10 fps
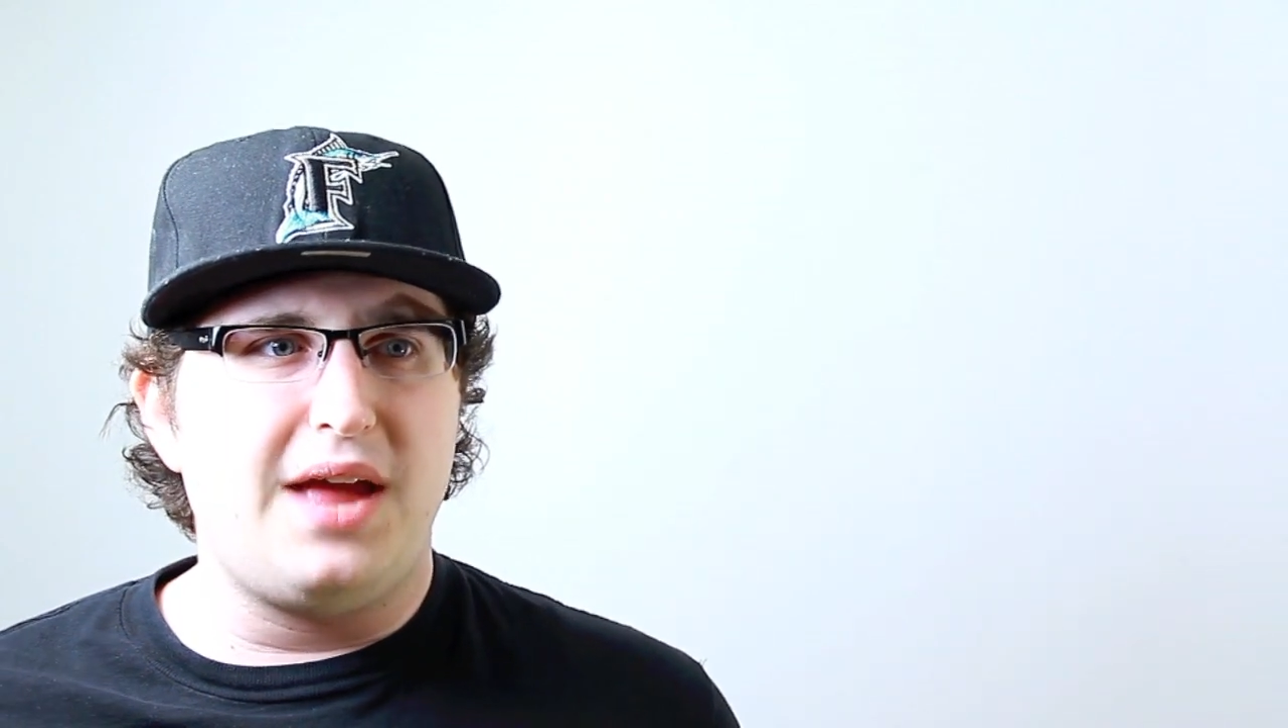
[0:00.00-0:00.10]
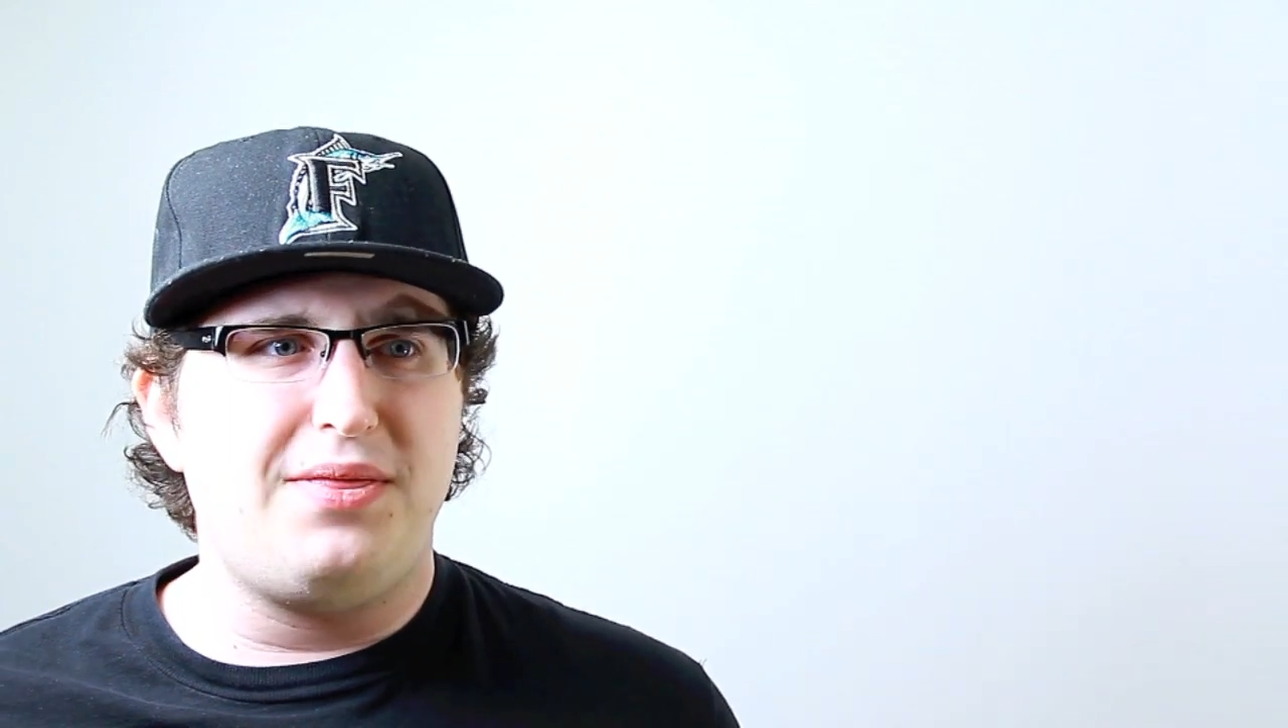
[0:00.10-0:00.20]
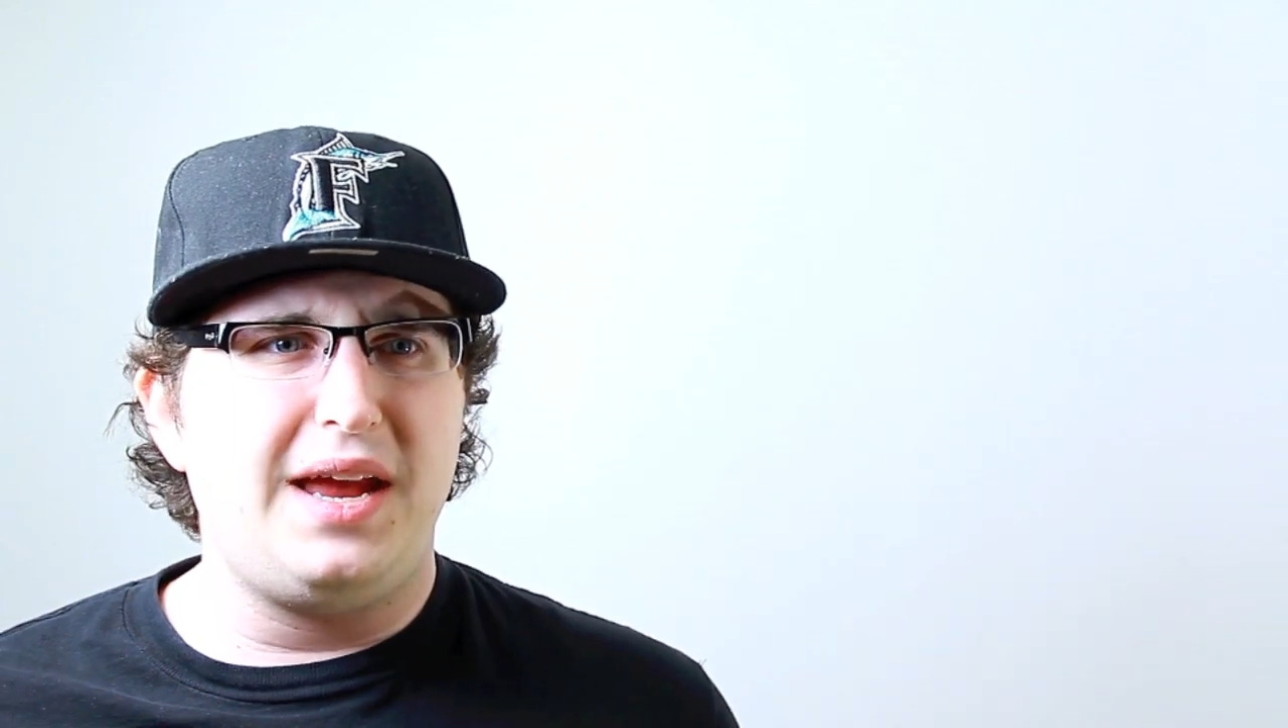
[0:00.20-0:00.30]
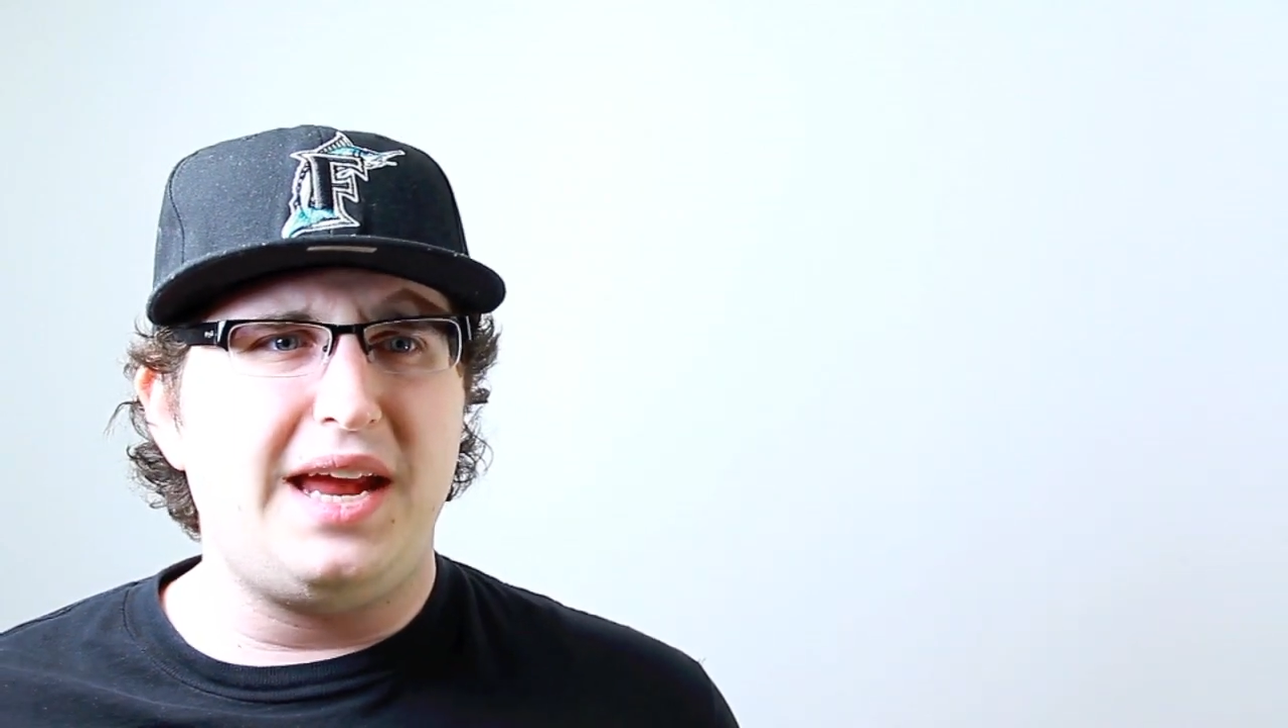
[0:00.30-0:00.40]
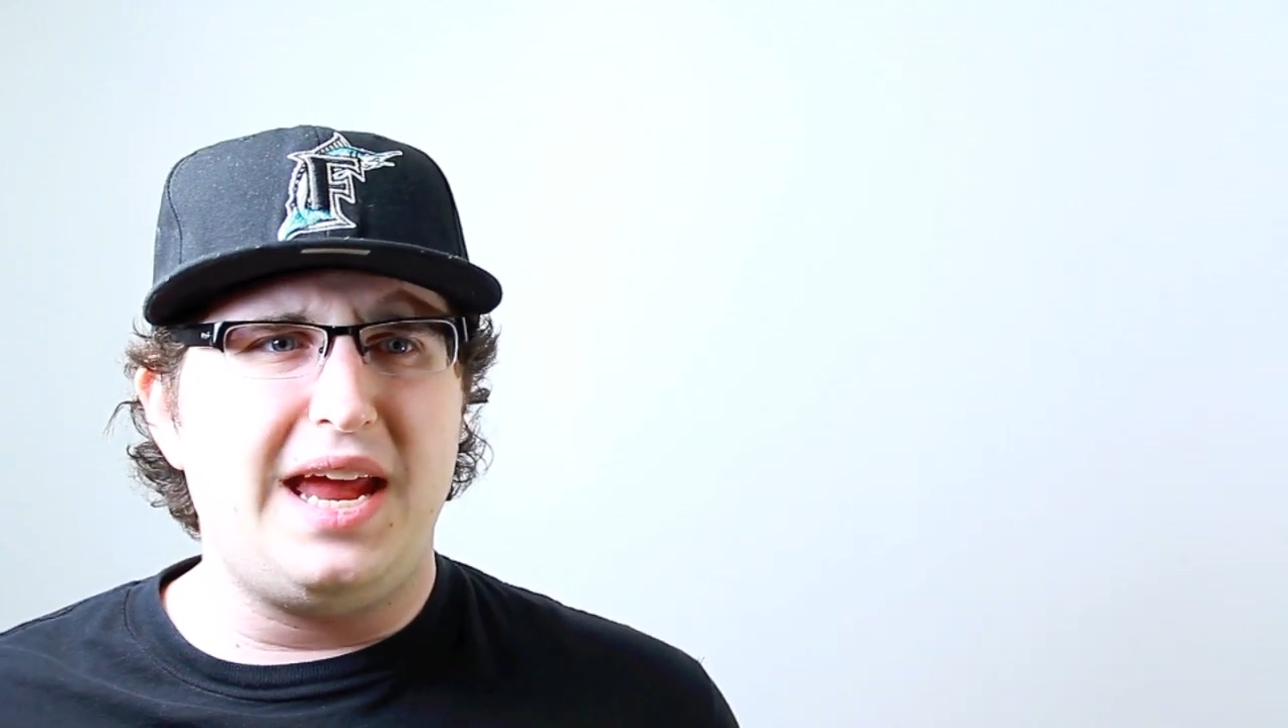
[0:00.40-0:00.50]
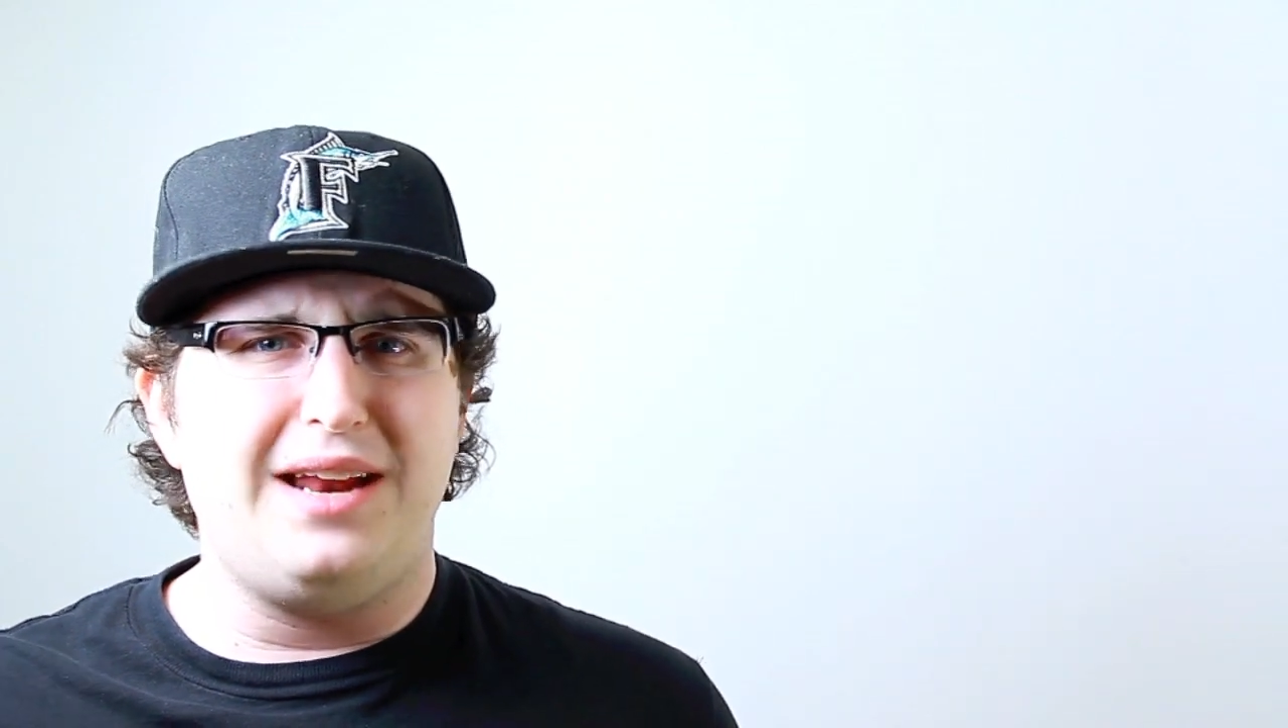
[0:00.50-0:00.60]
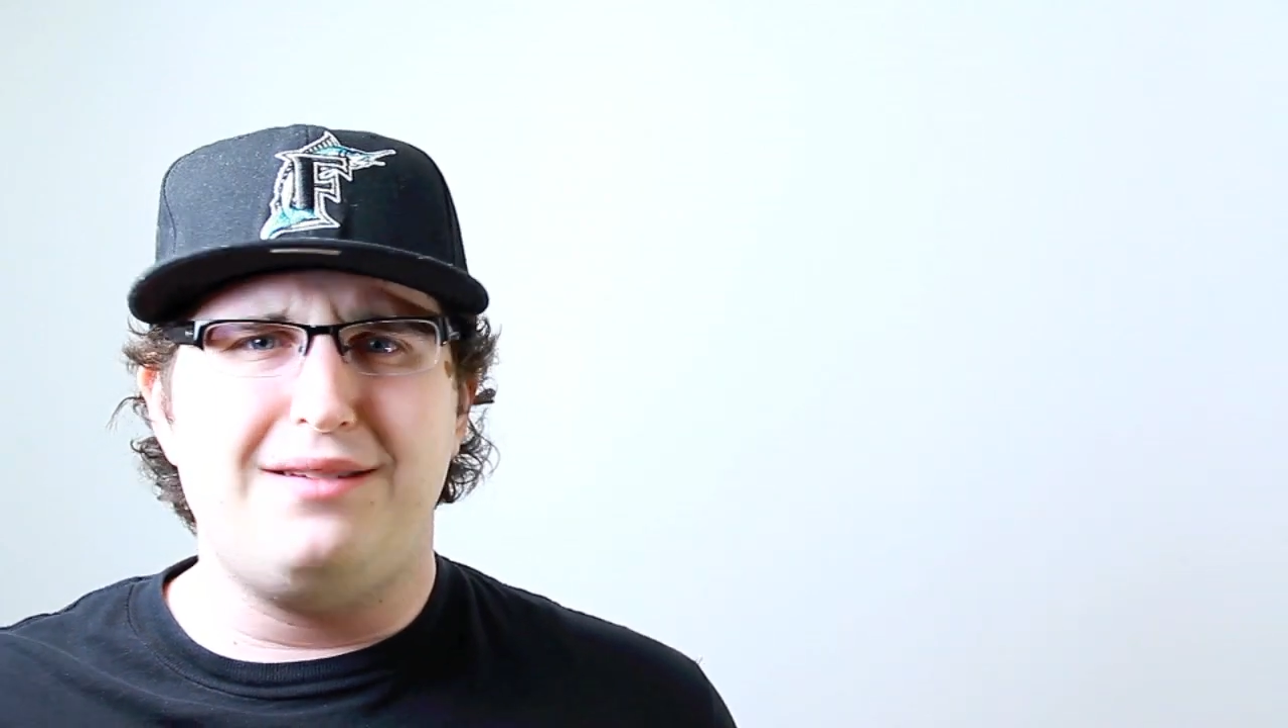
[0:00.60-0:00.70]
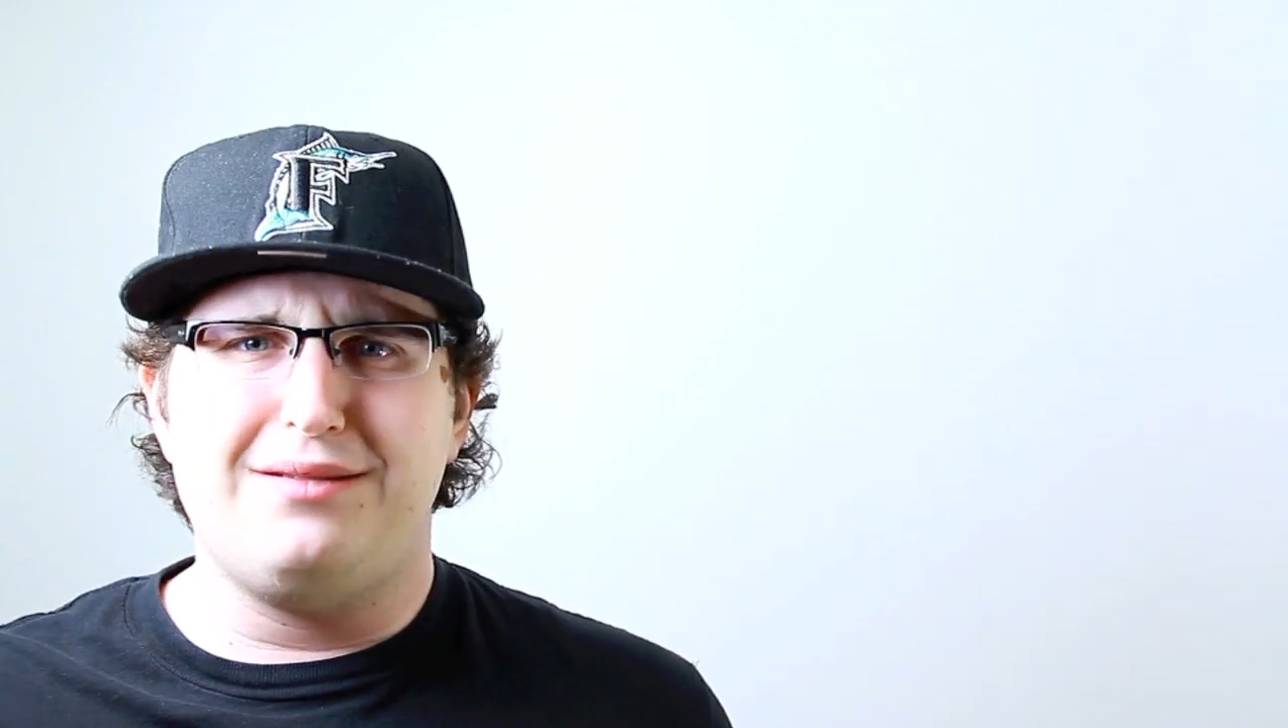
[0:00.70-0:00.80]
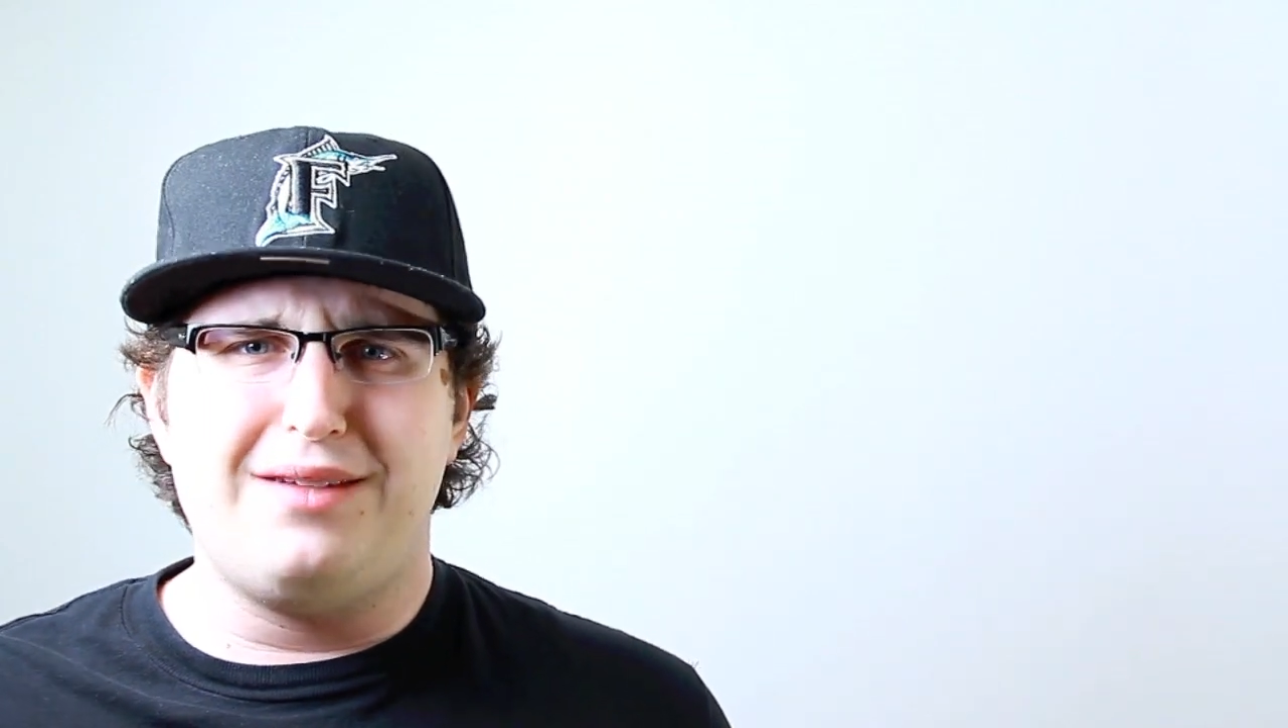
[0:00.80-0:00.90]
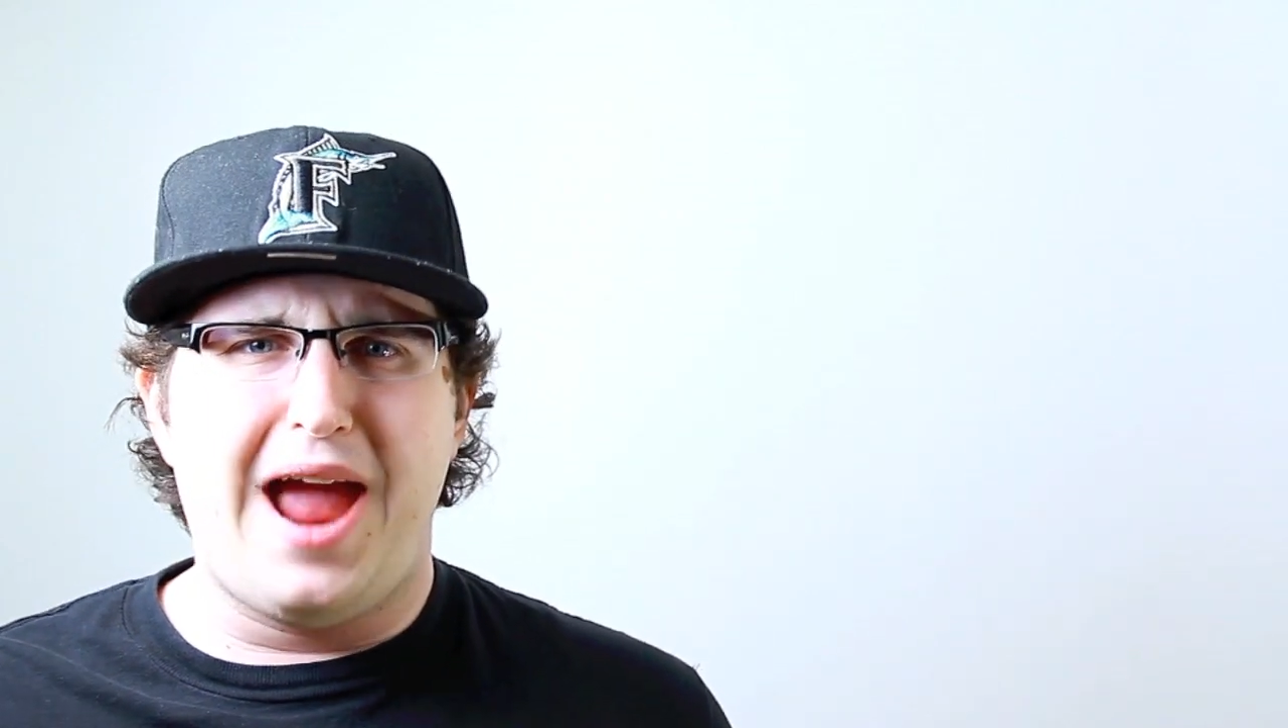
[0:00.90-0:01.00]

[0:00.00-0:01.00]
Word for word: I think in